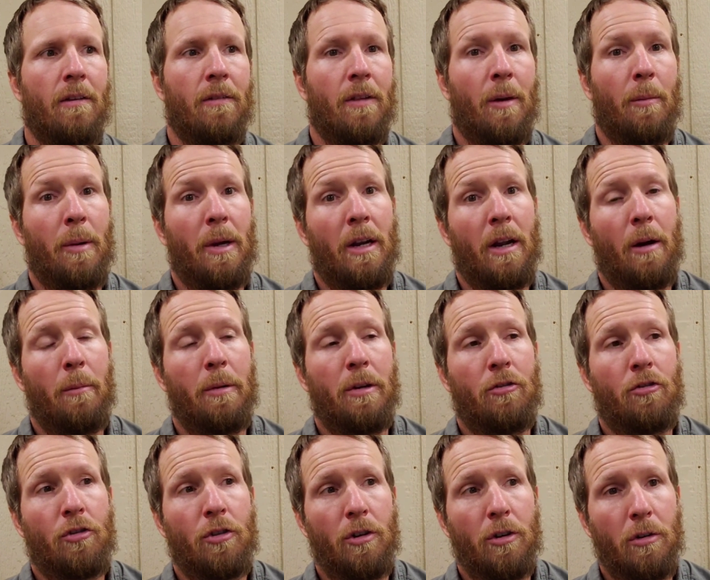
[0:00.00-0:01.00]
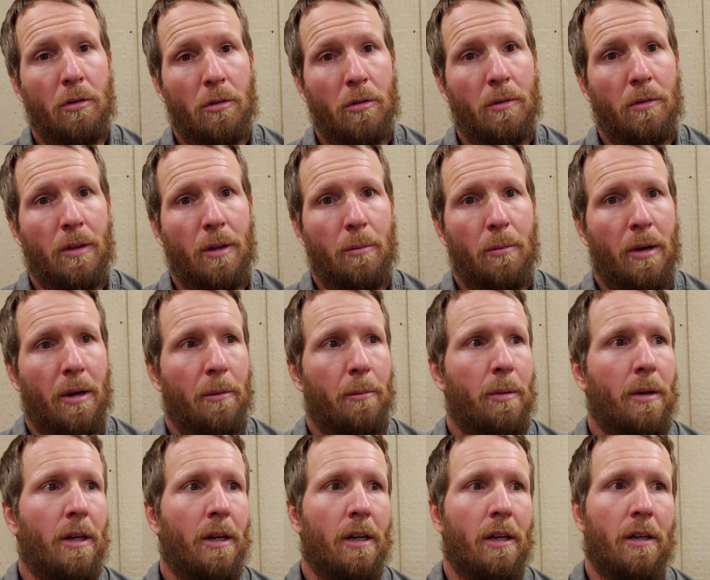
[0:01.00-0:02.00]
that may not be true. They may
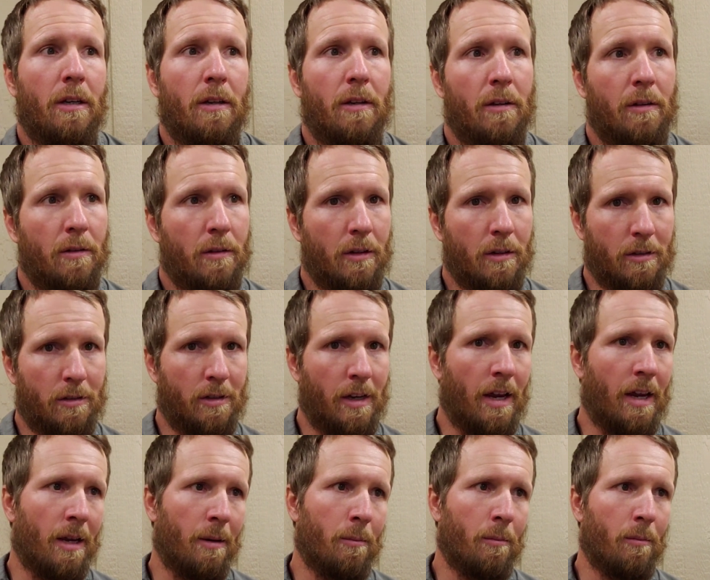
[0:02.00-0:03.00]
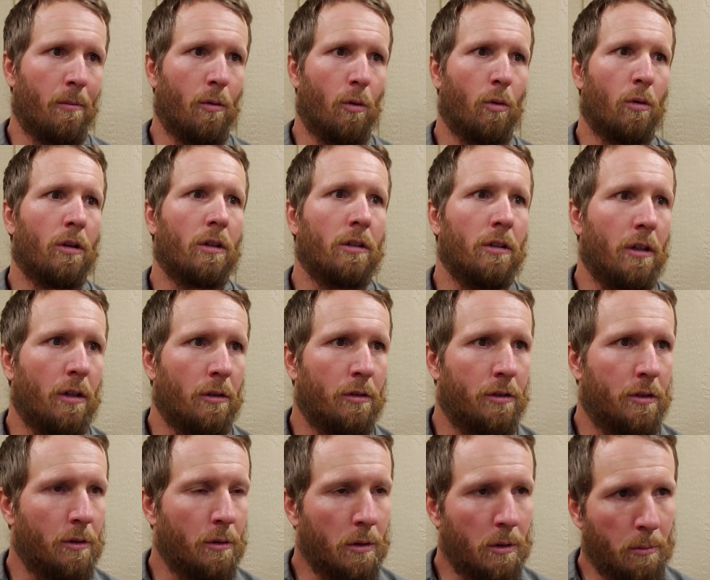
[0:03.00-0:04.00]
be the same or
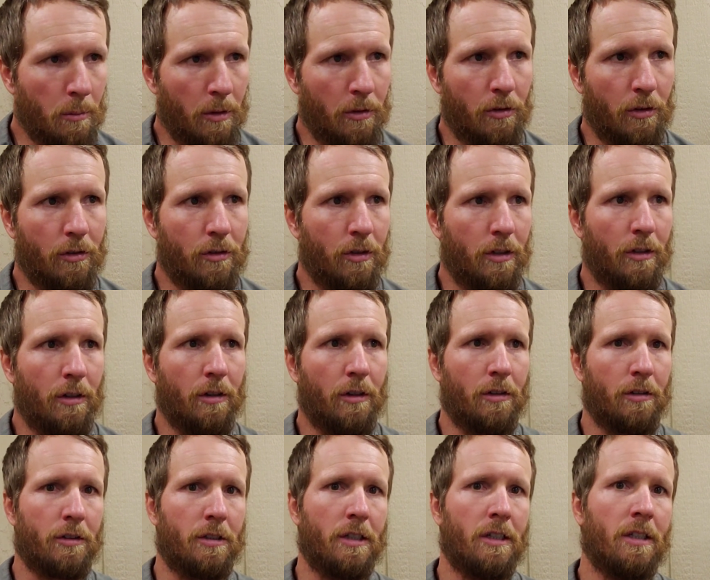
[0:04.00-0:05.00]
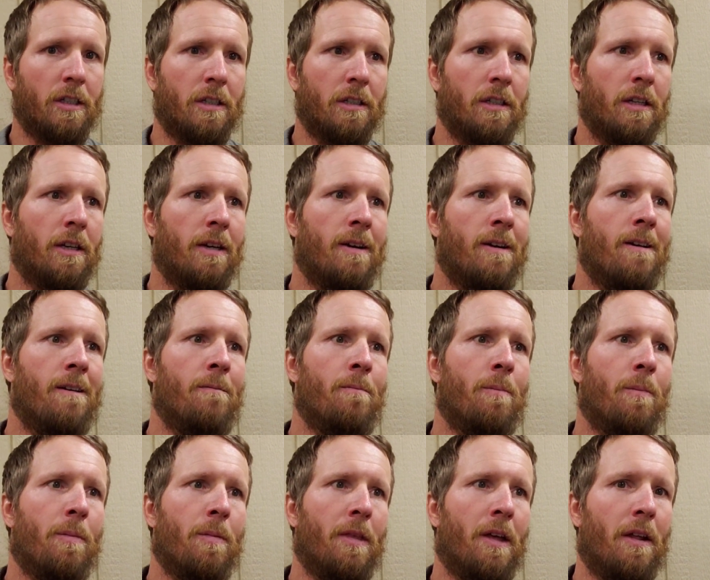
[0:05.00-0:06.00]
close to it. But just so you understand
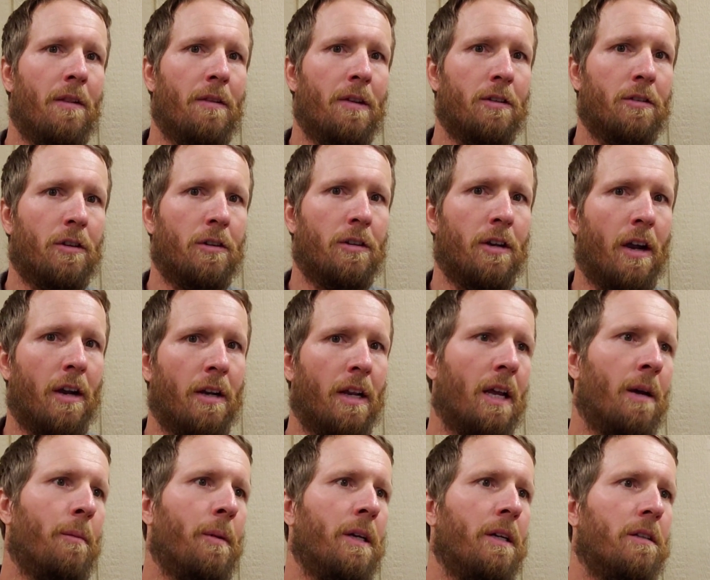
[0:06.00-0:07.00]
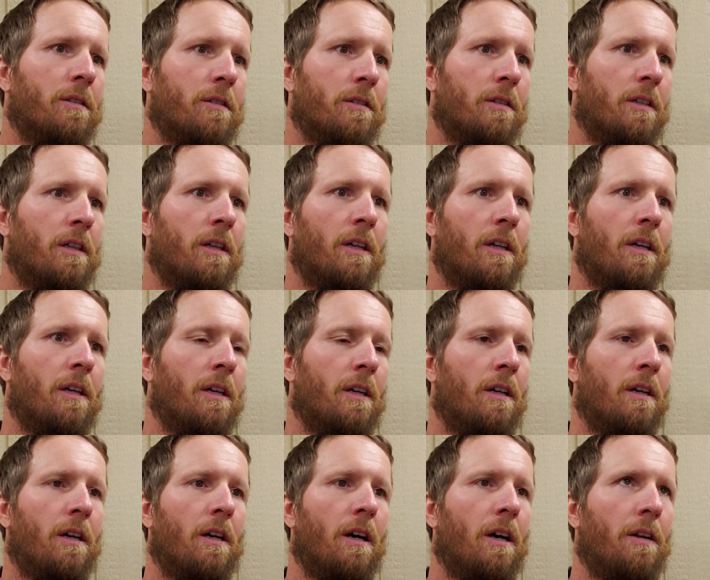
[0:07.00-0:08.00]
that these are dynamics,
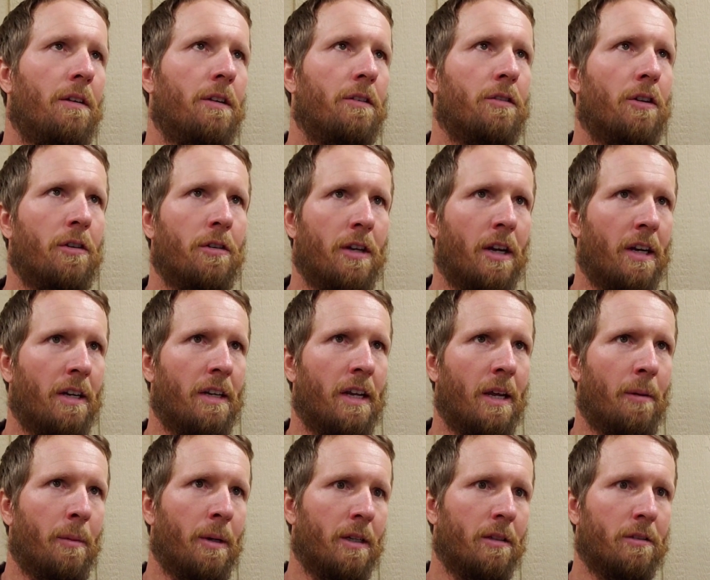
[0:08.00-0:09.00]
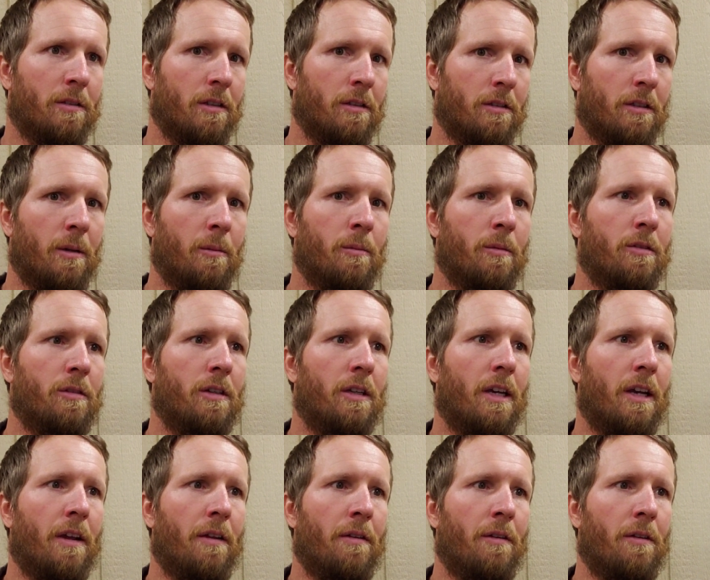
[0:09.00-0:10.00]
these are dynamic systems,
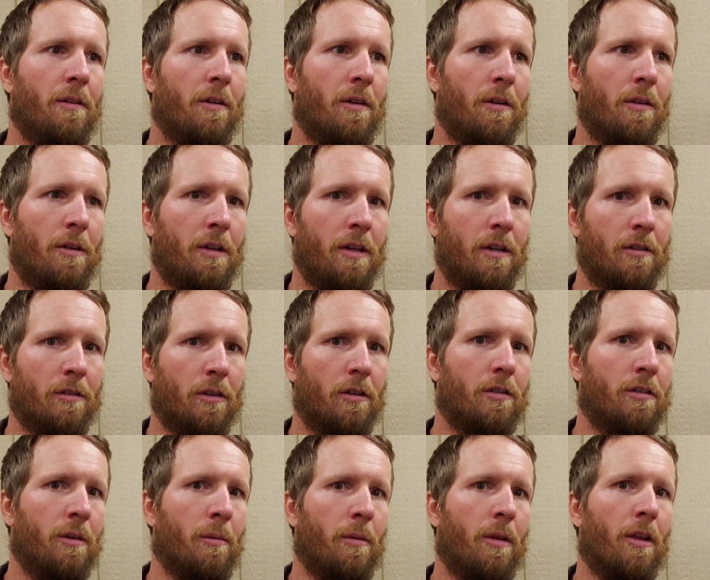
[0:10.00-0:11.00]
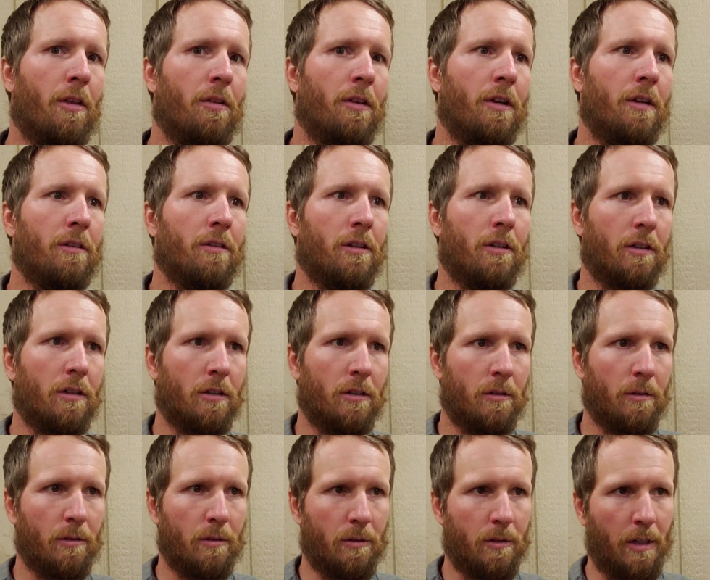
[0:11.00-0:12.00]
and these are some of the things
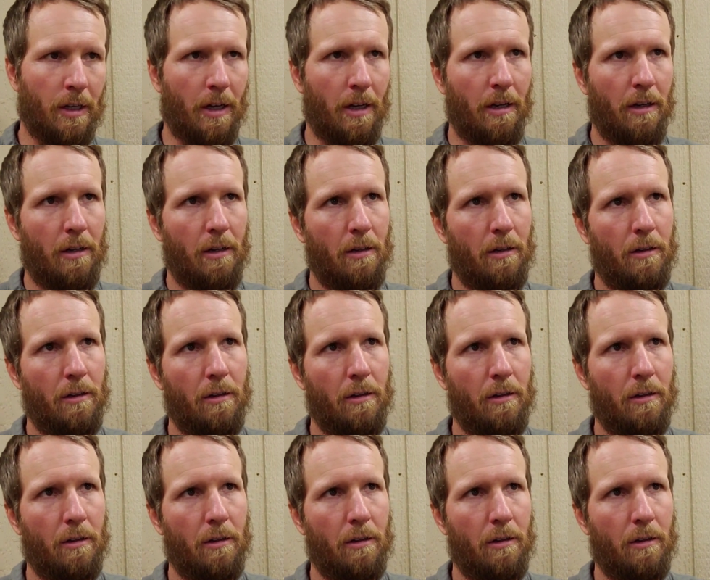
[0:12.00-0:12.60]
that